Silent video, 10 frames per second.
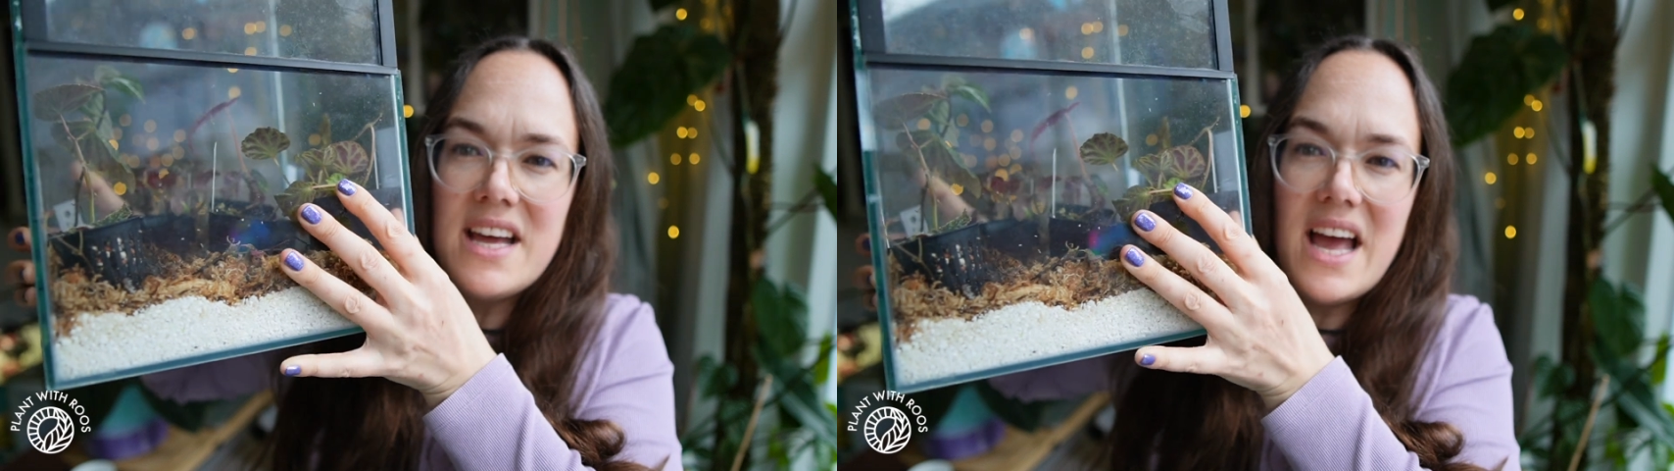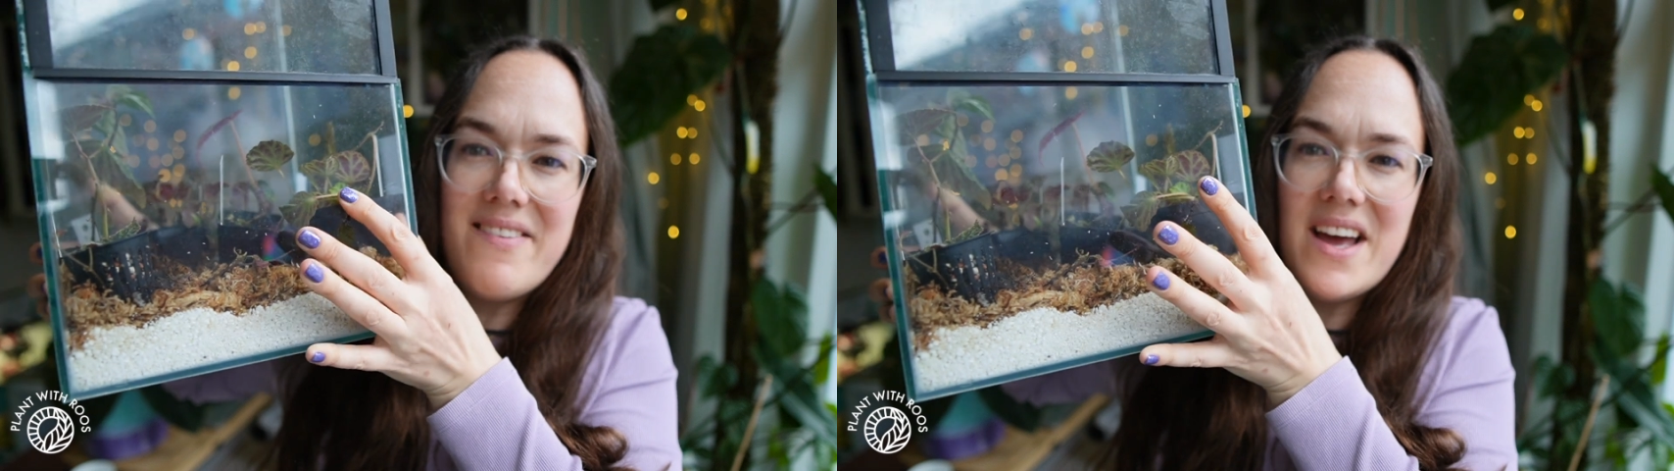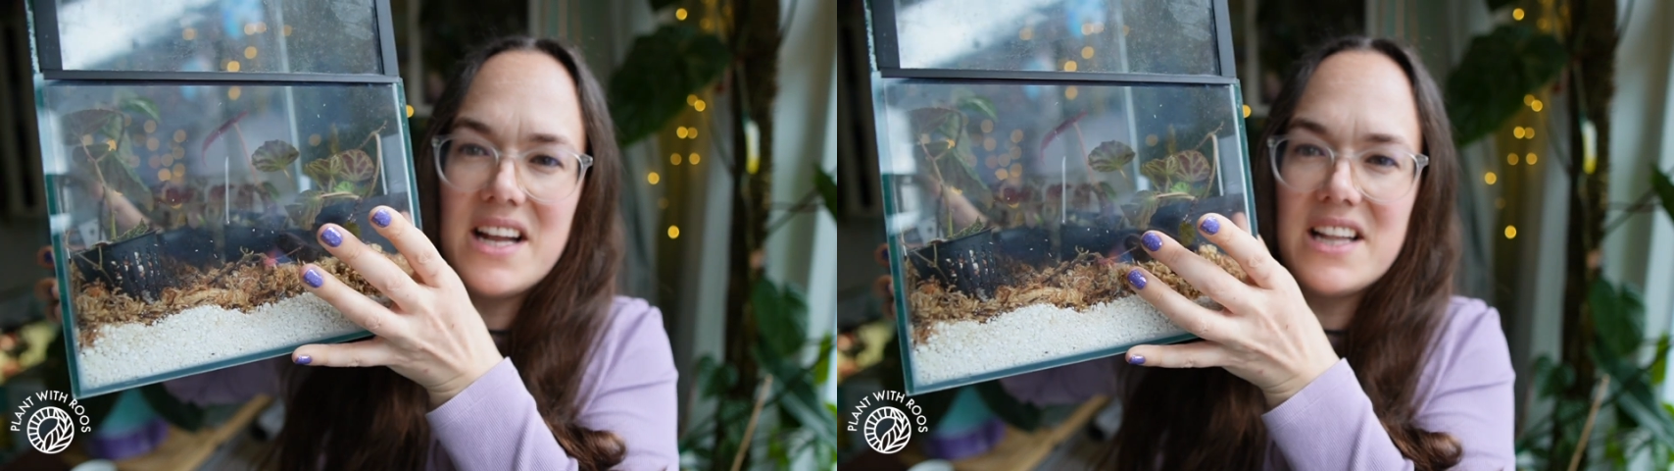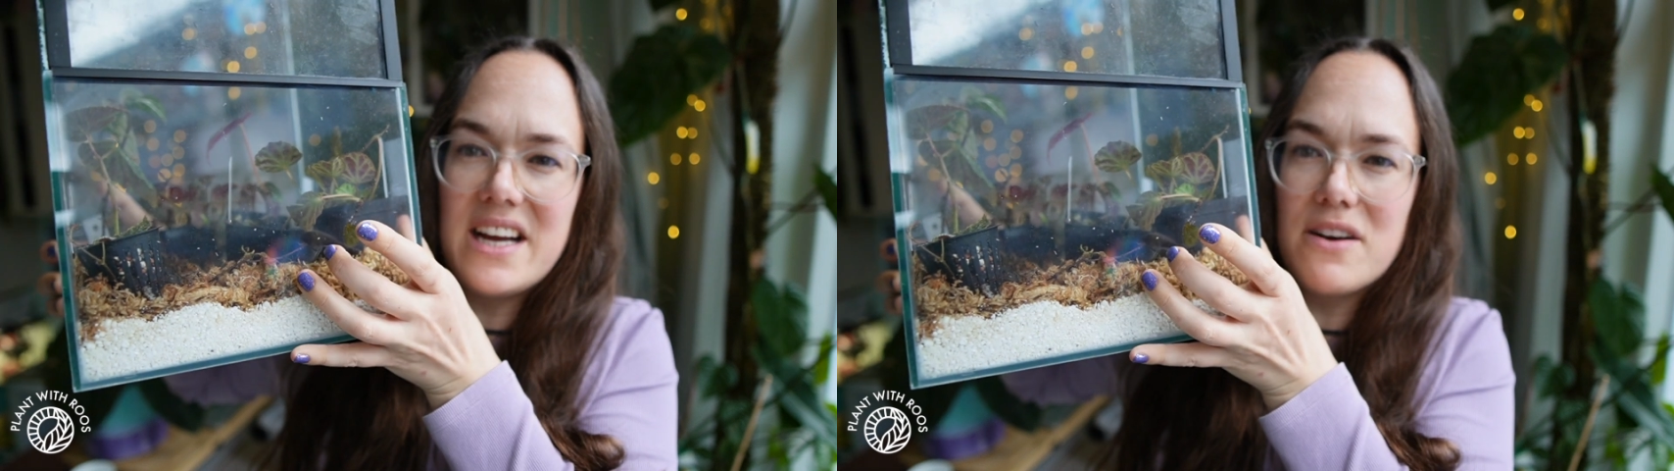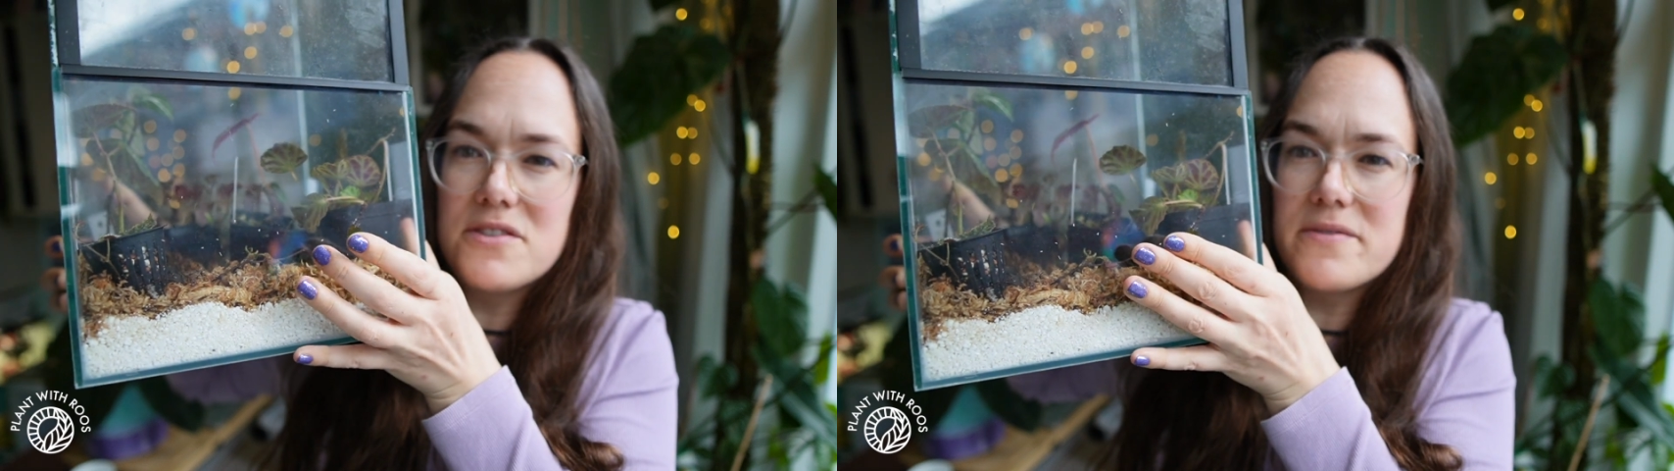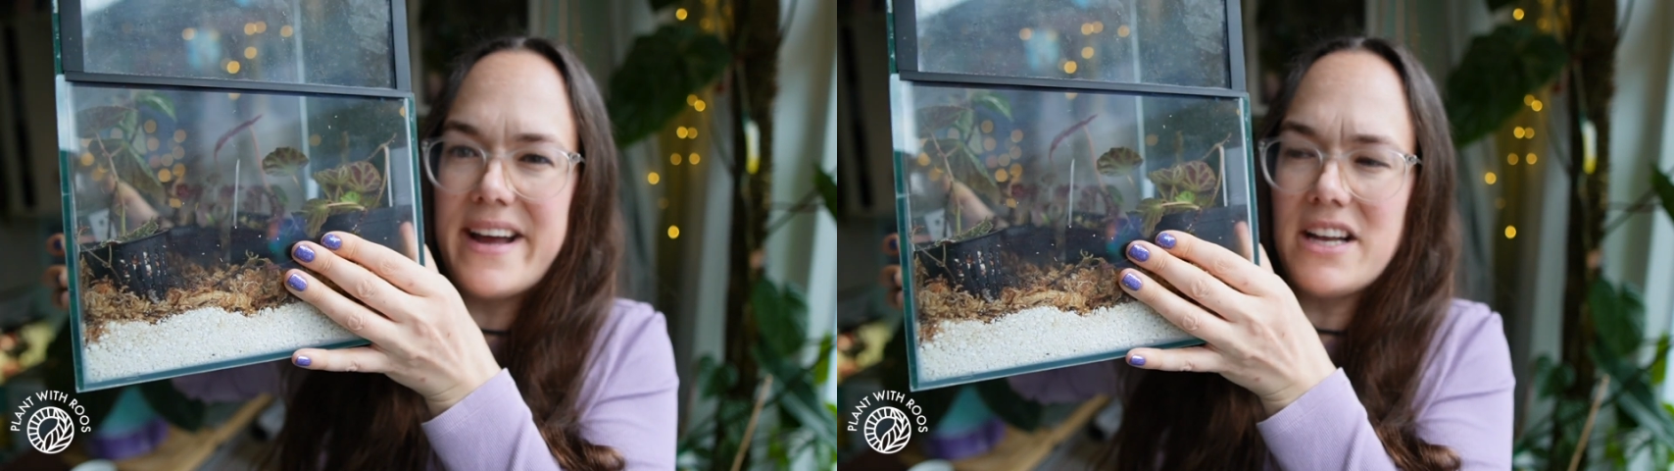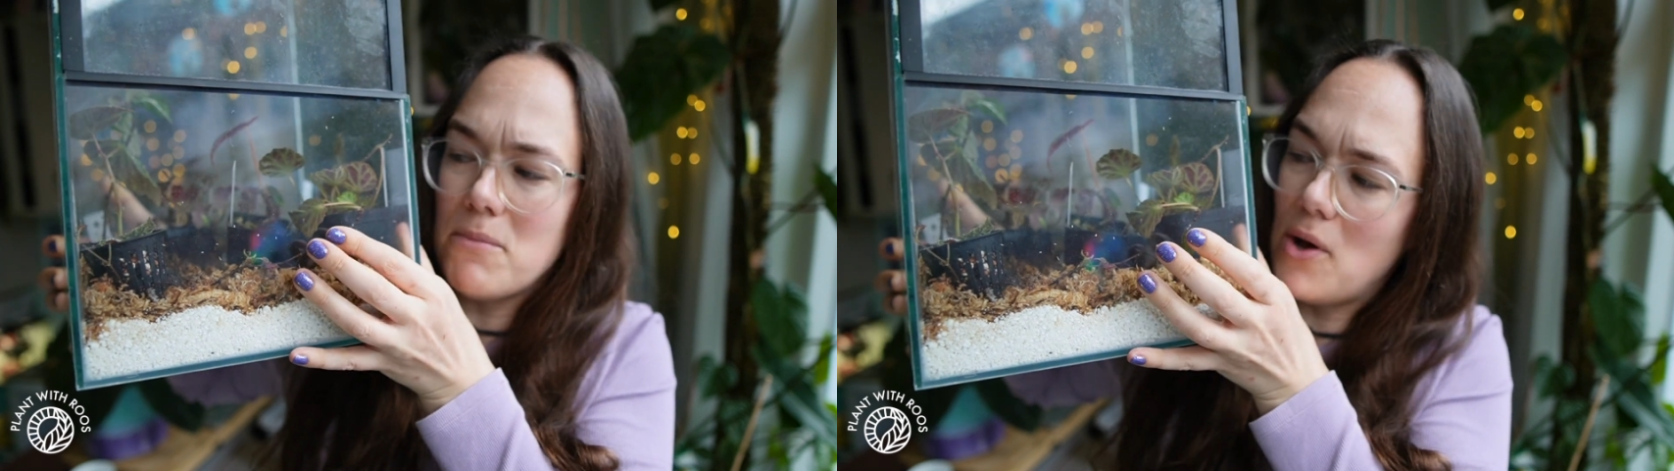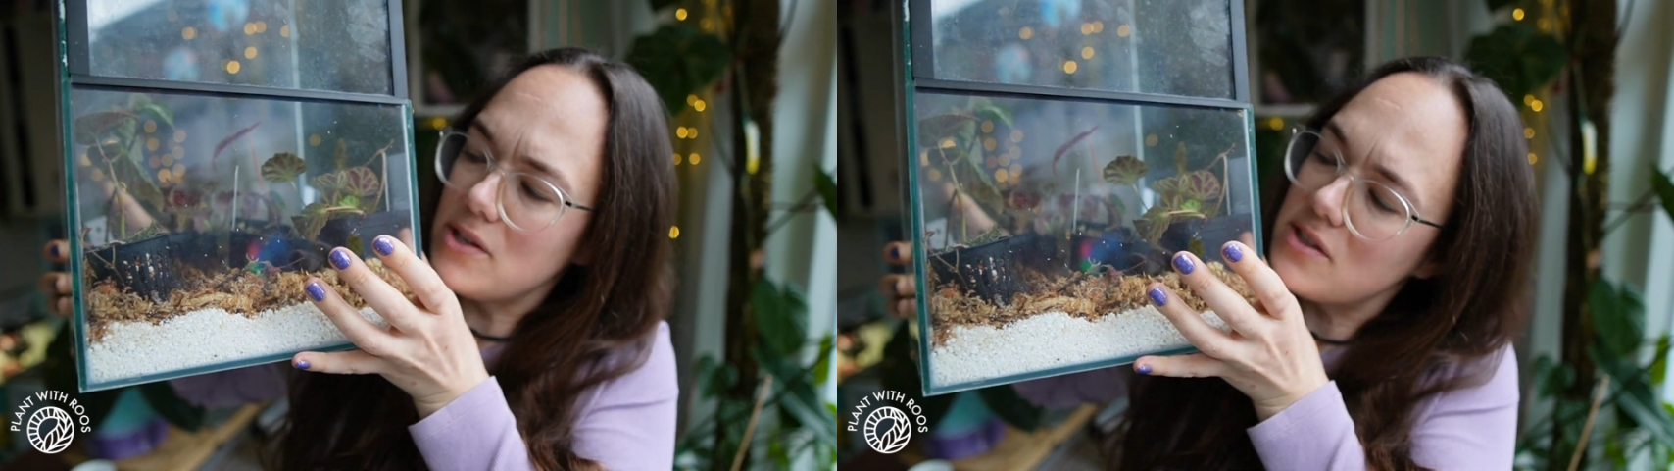and then a layer of sphagnum
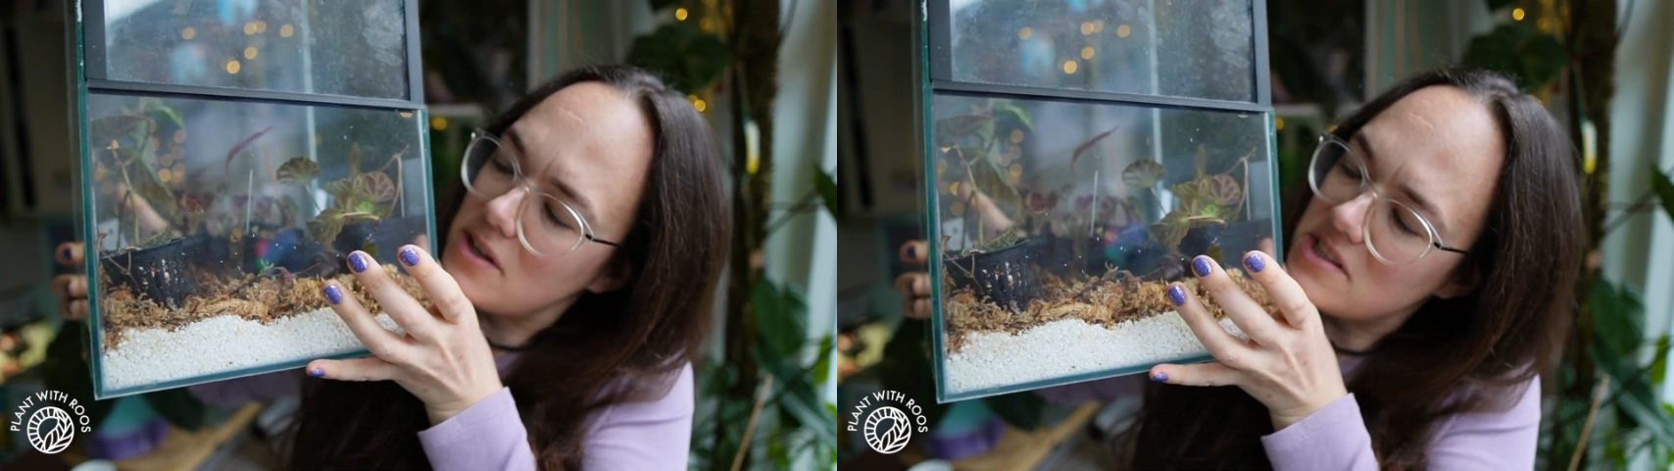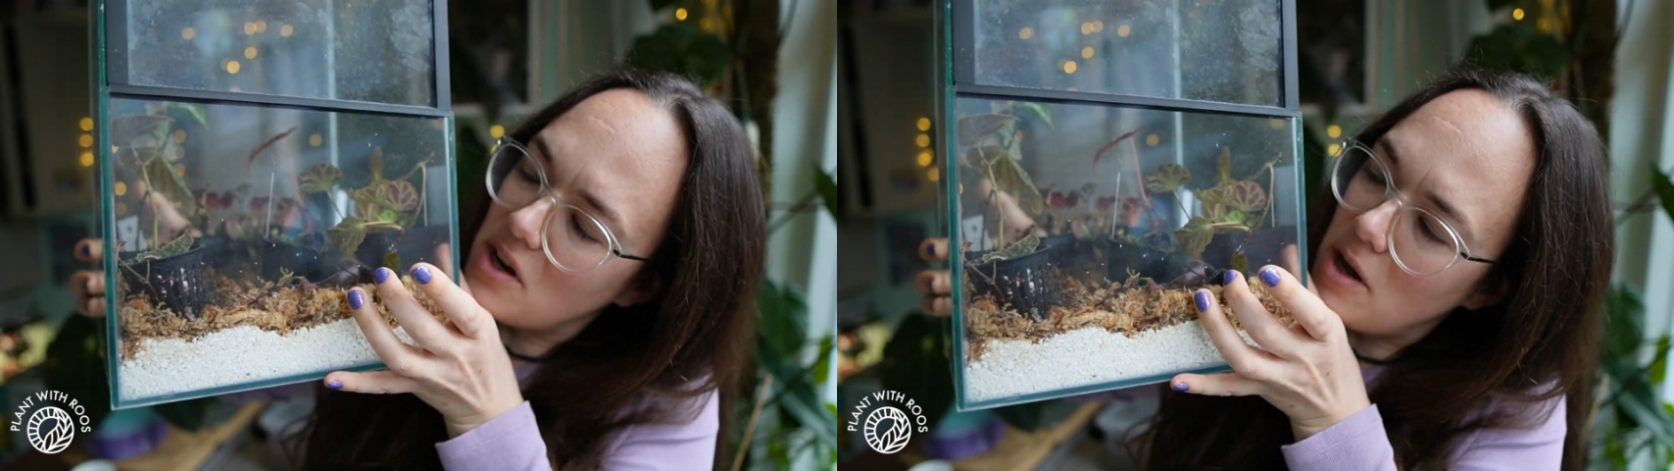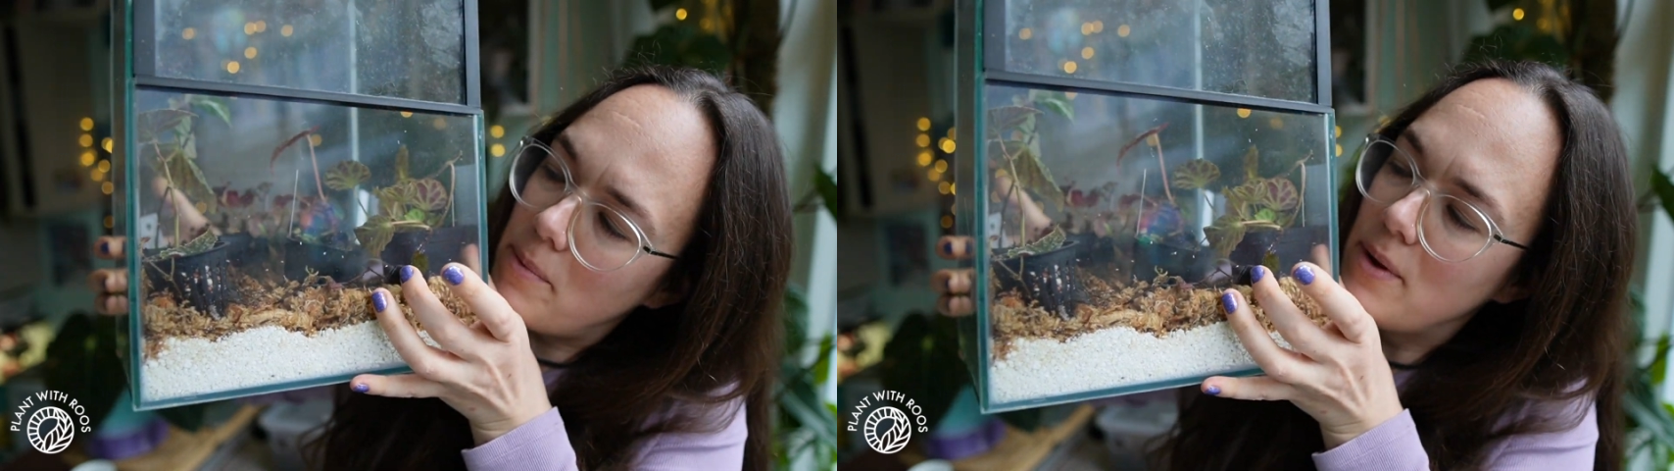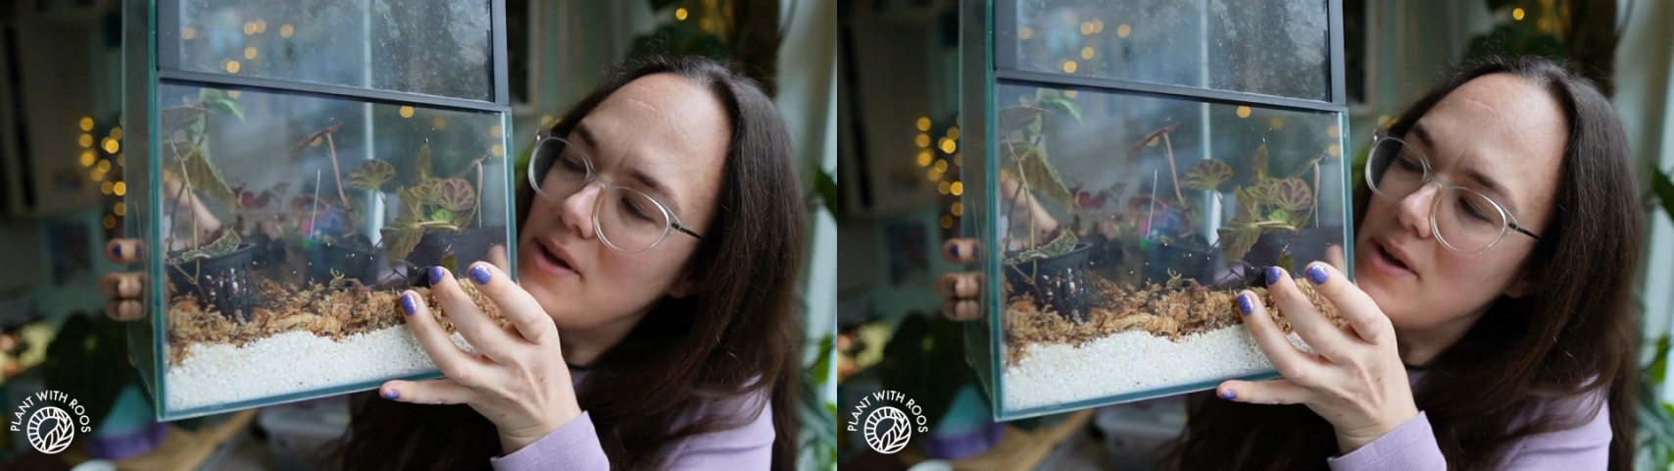moss on top